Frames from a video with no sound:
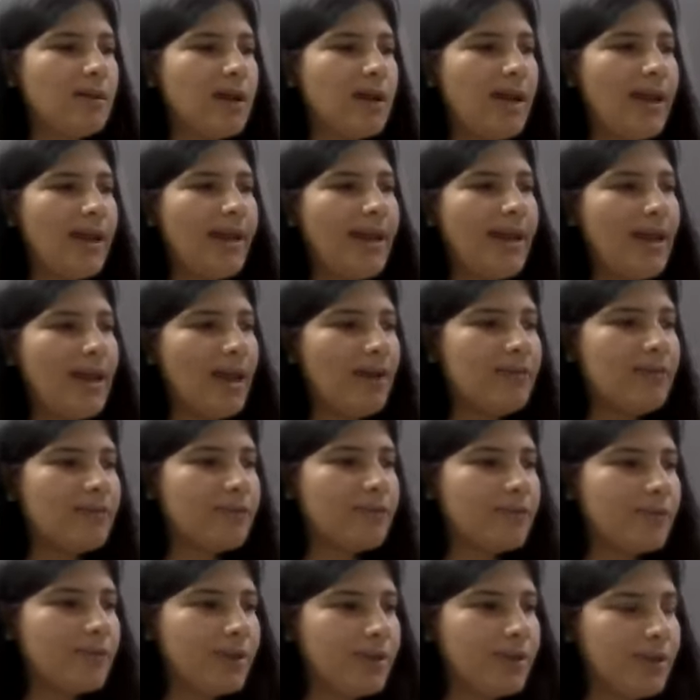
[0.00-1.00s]
I have.
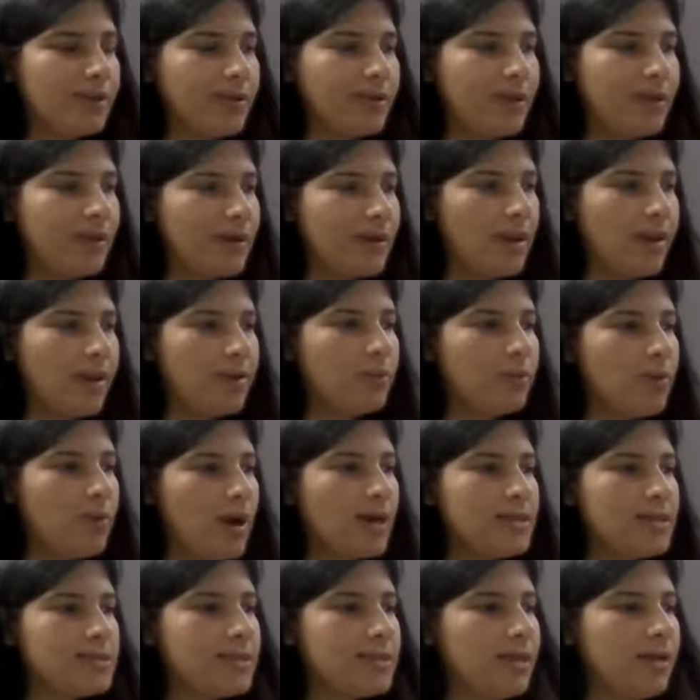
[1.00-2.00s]
You
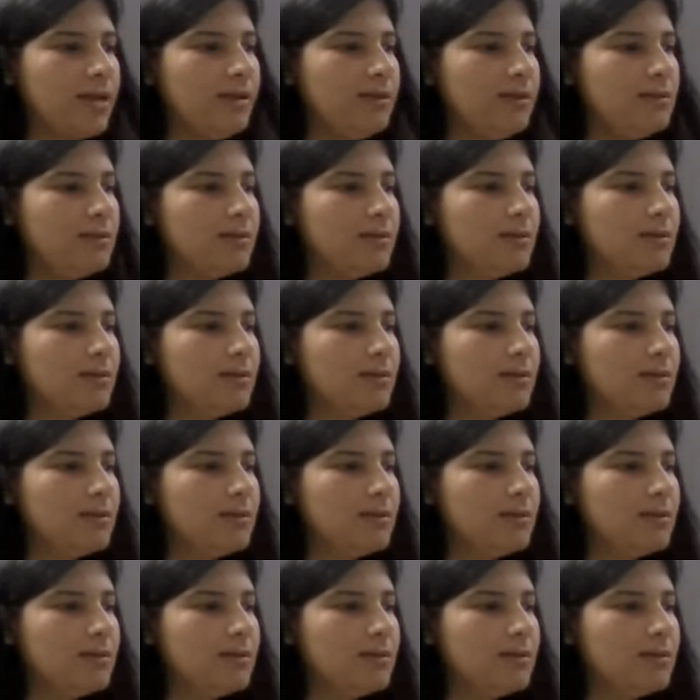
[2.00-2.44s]
can't see it?